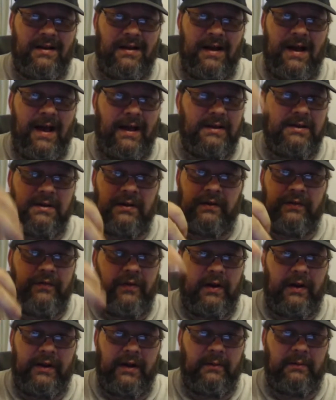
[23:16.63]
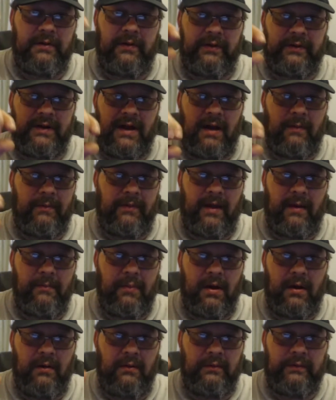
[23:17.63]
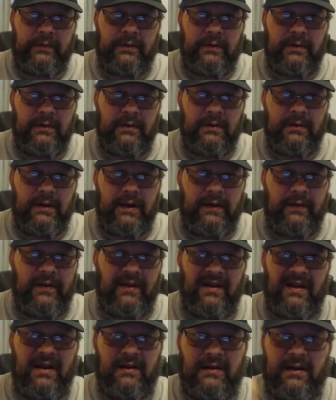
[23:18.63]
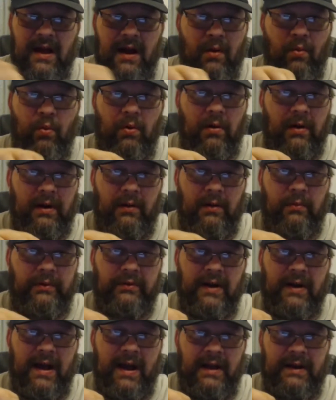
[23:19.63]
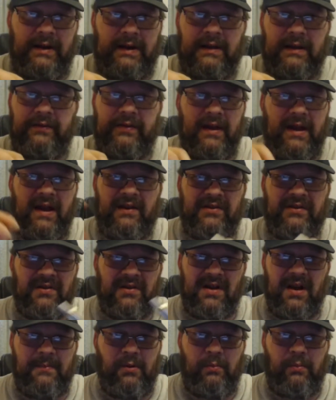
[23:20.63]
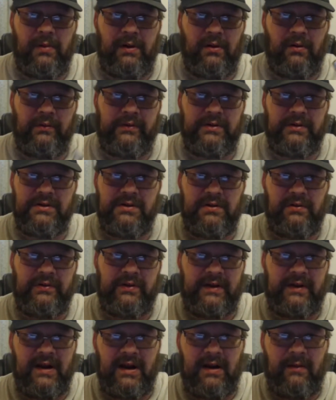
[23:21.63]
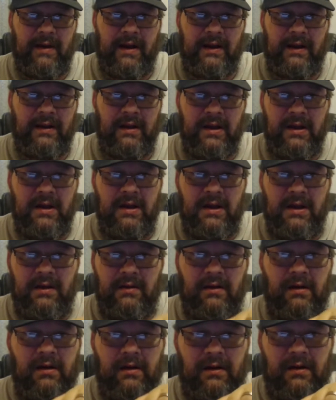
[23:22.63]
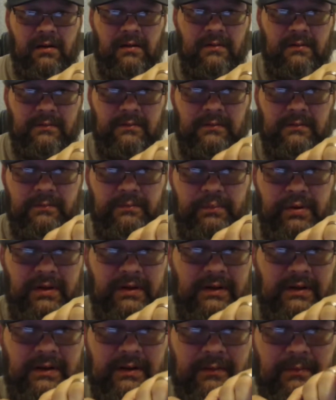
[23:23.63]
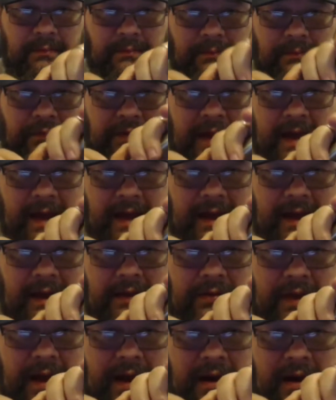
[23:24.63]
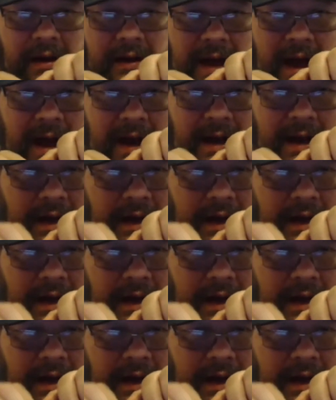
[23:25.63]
I just fill it up to the top of that post and, and not worry with trying to get the extra couple meals of juice in there by uh, putting the thing in there and cocking